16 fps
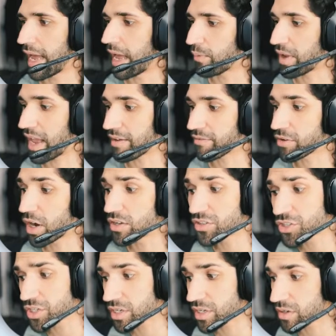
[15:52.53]
We have
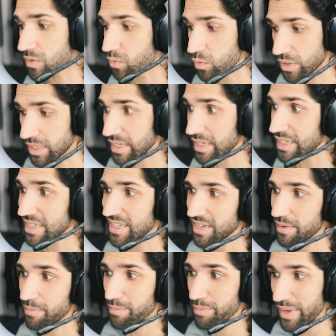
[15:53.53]
Conjure Wooden
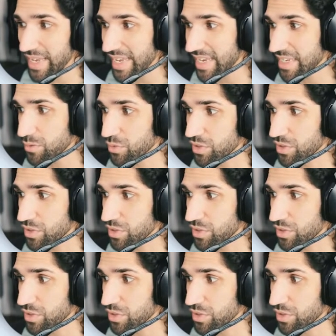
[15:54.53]
Beings,